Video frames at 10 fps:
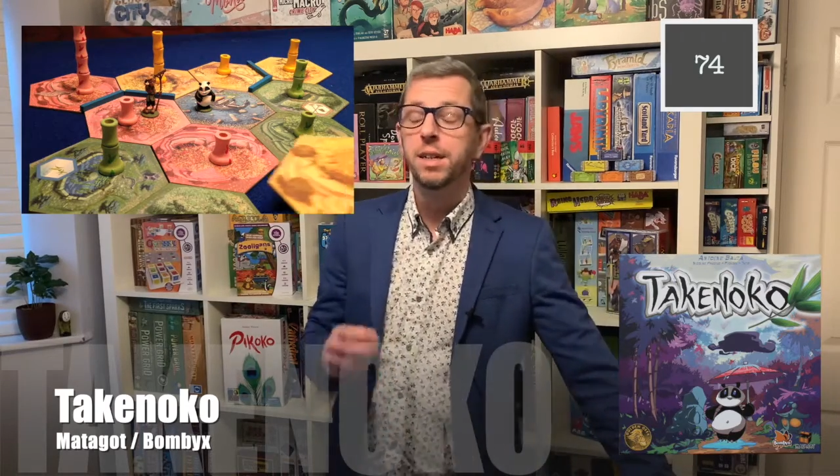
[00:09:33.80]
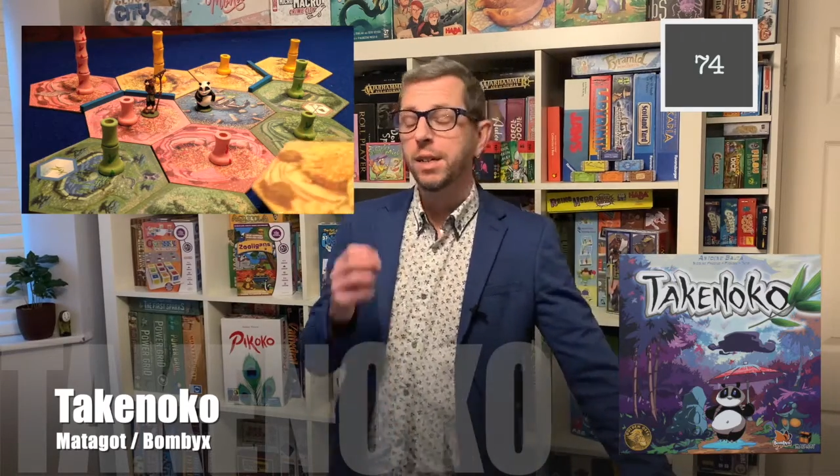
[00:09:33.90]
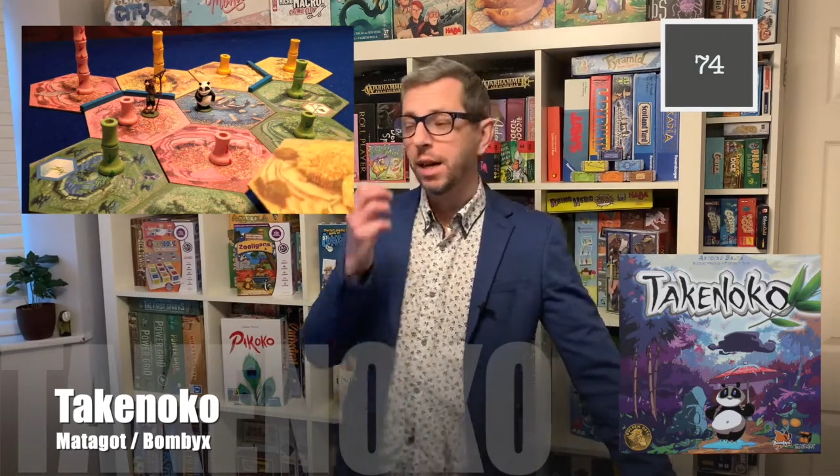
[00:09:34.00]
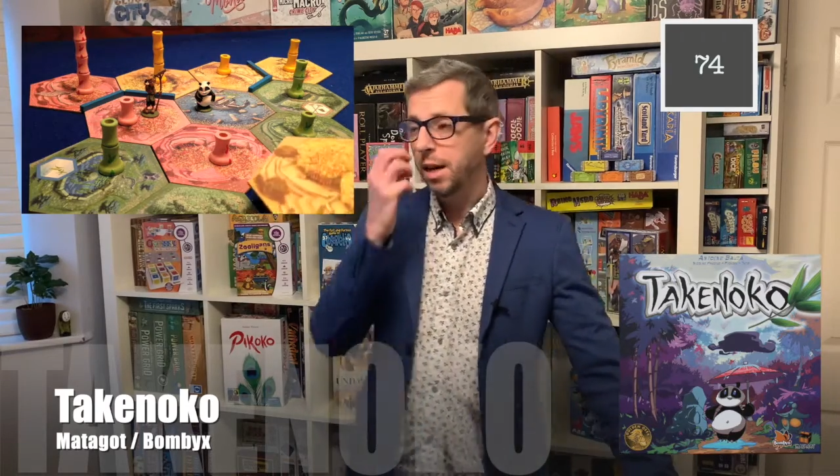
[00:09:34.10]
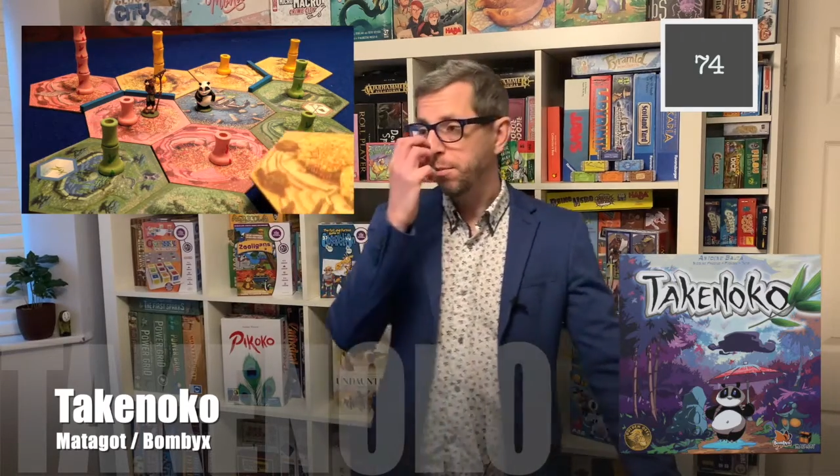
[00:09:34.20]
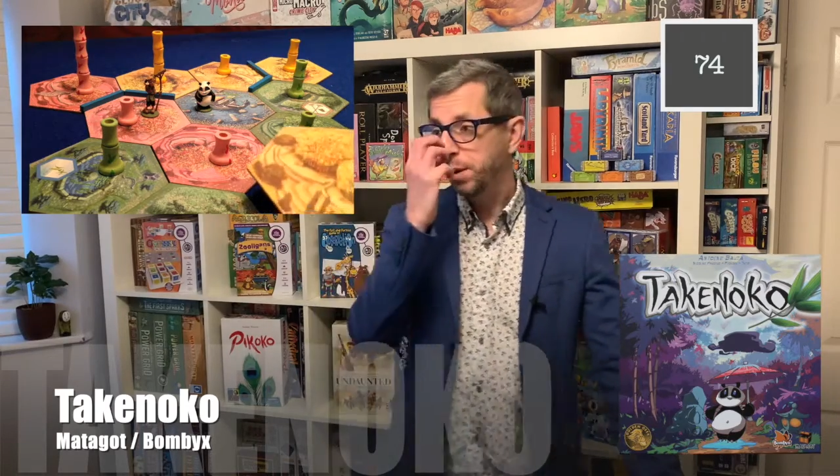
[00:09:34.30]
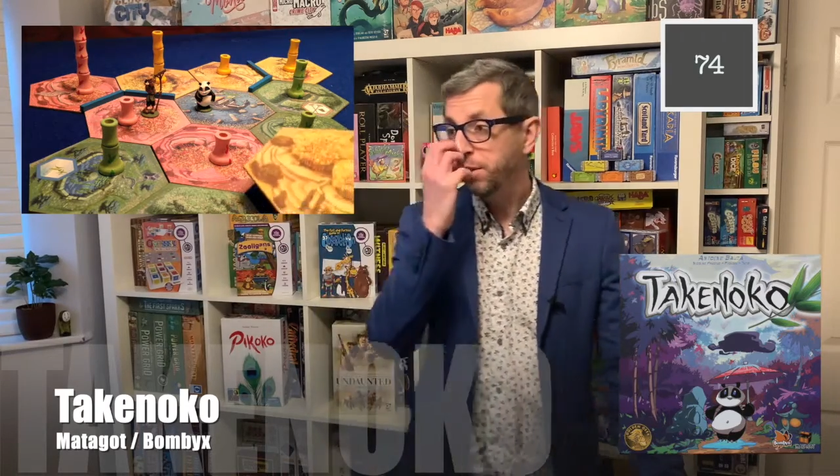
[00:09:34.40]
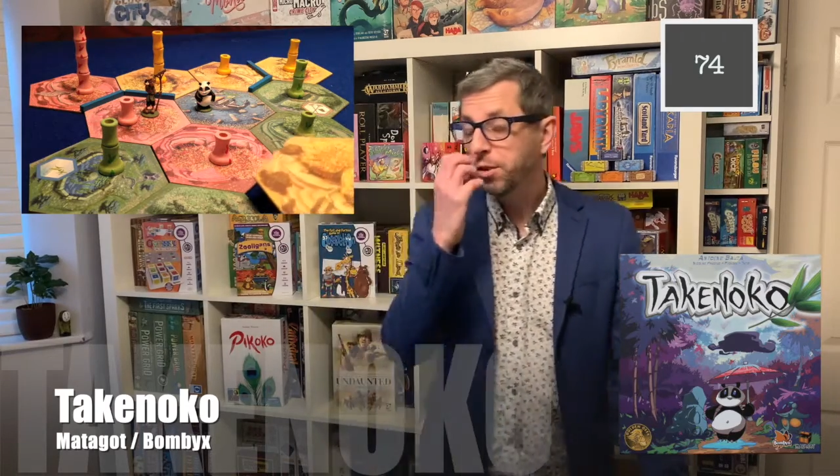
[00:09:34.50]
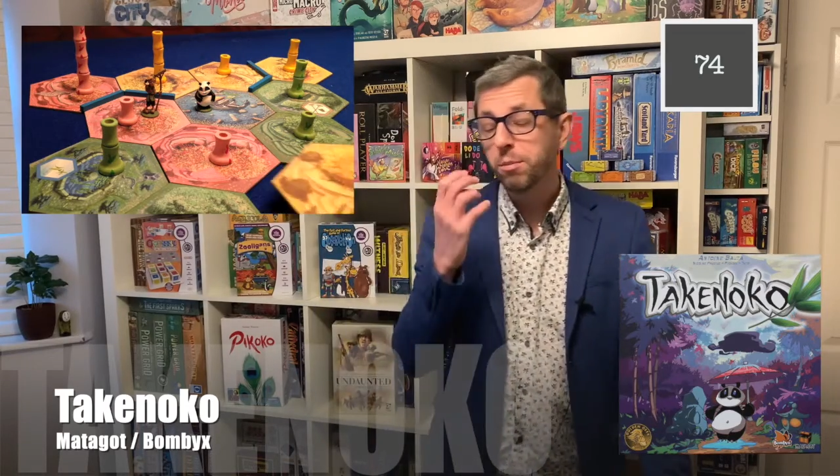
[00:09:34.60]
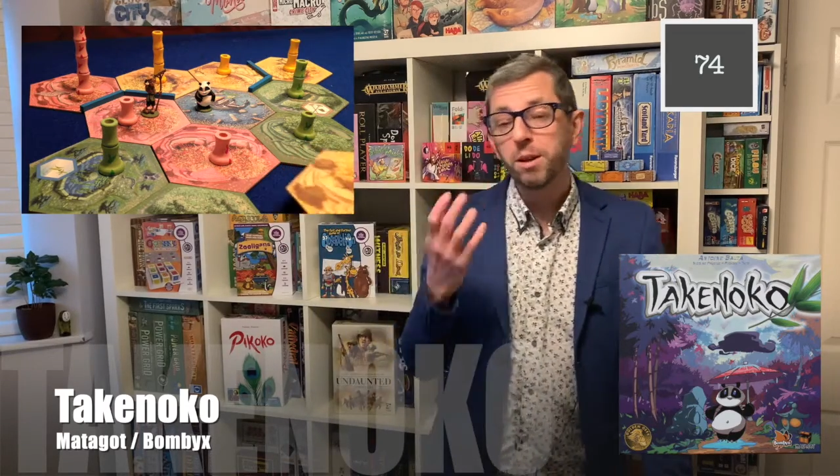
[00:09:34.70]
but
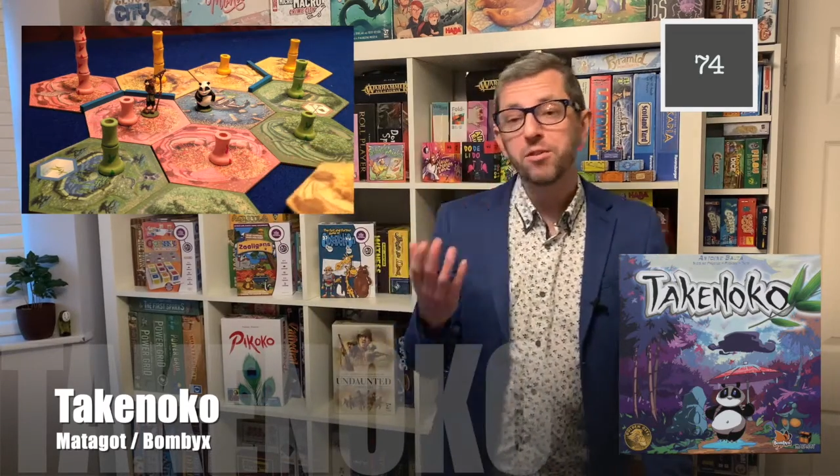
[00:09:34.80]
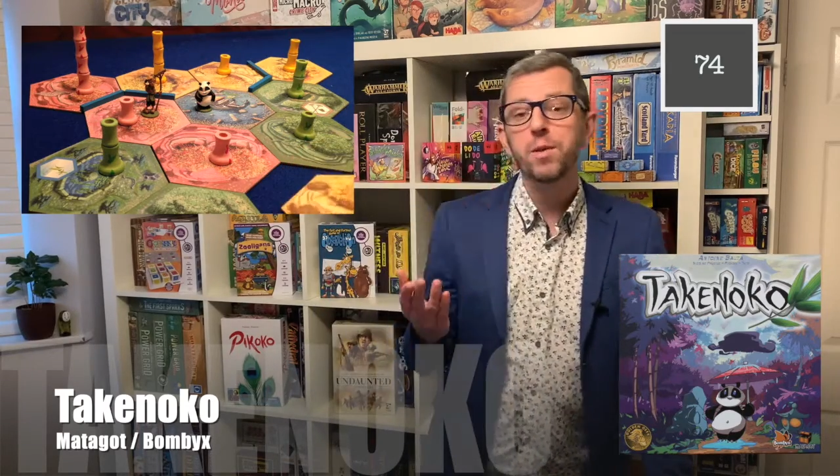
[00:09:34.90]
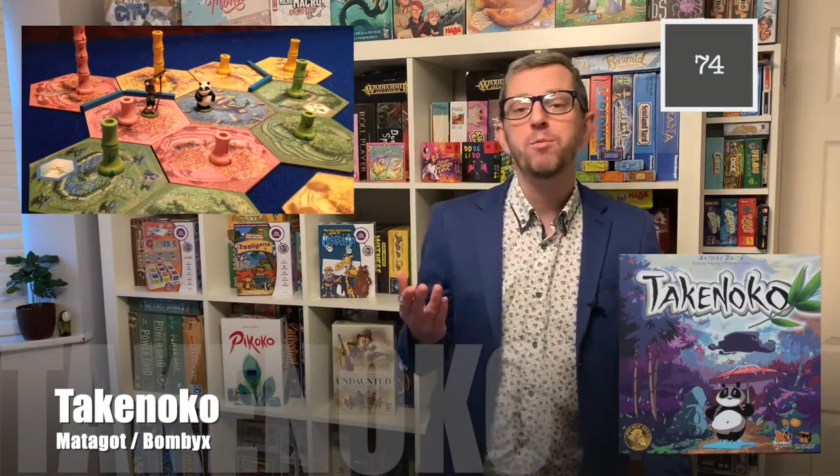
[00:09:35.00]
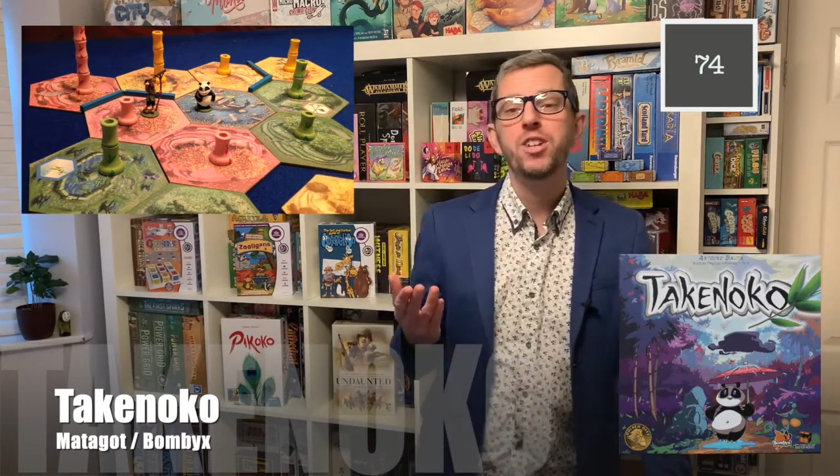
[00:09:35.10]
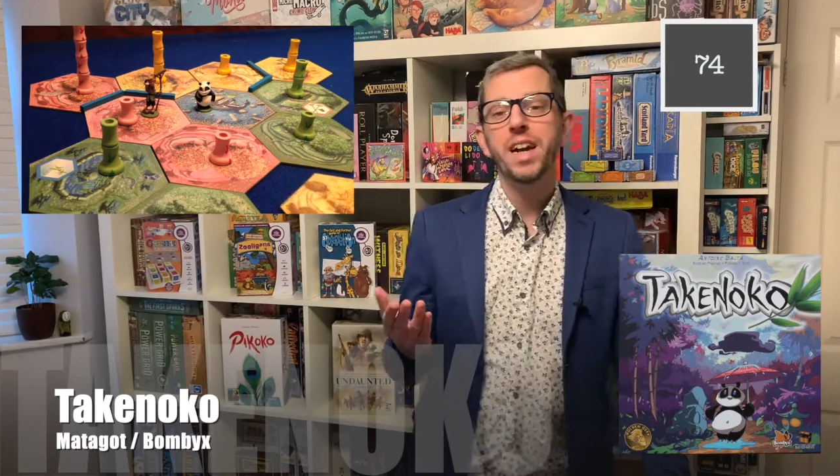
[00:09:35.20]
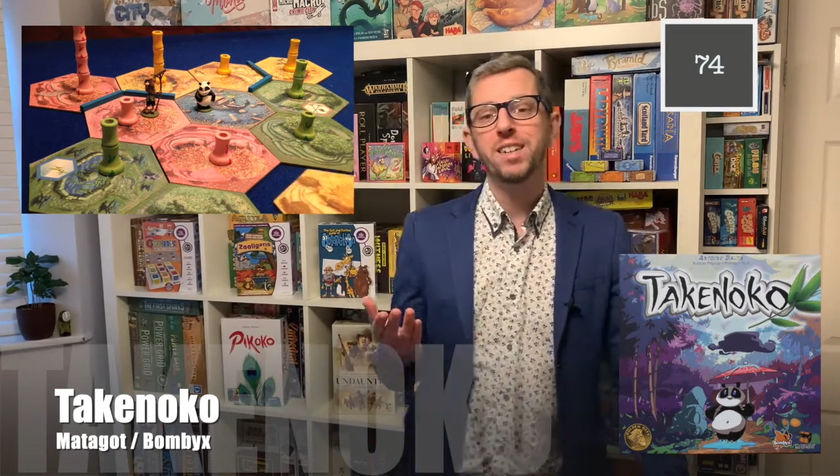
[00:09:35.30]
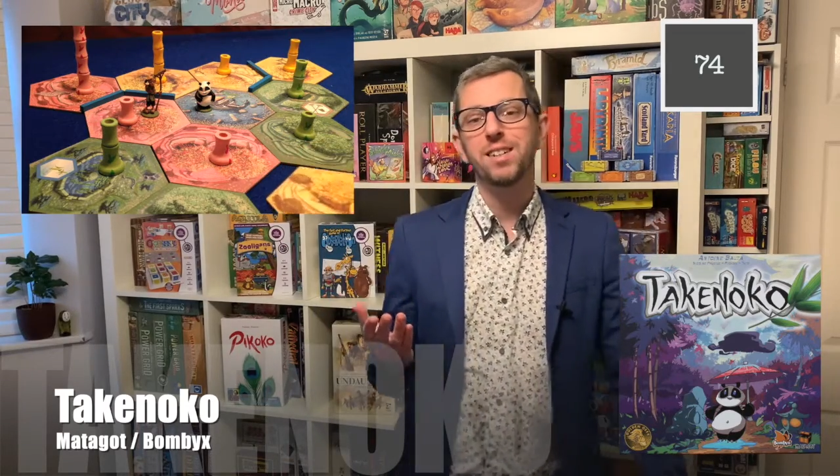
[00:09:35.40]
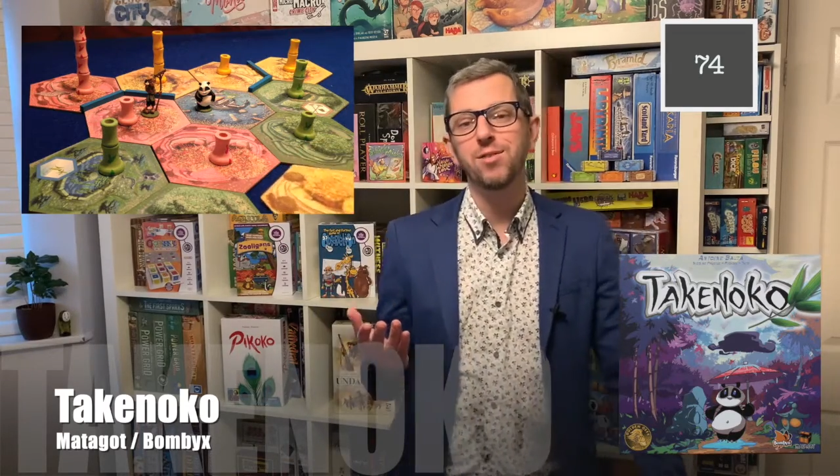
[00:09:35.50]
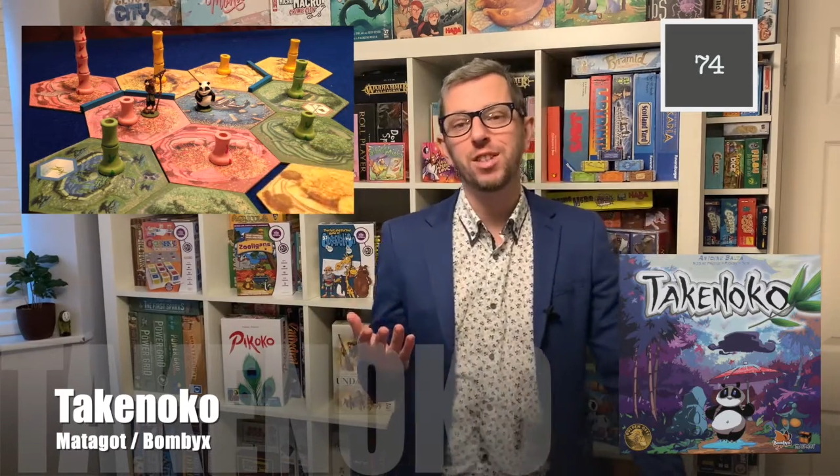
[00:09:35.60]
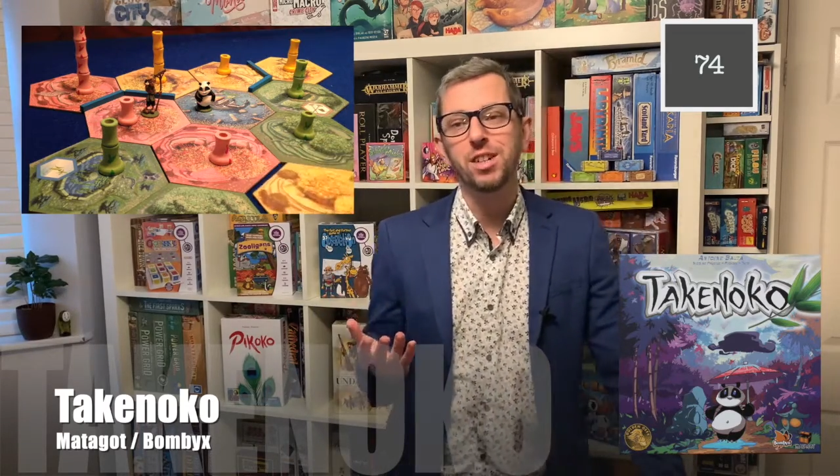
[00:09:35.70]
you've got a bunch of objectives